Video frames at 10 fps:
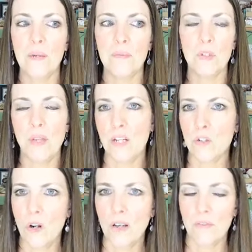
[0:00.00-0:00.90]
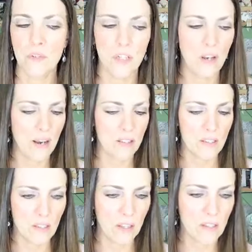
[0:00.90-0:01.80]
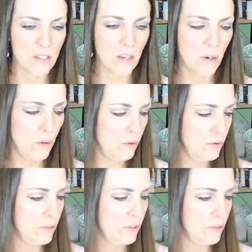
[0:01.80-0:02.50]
do that drawing for you guys. And so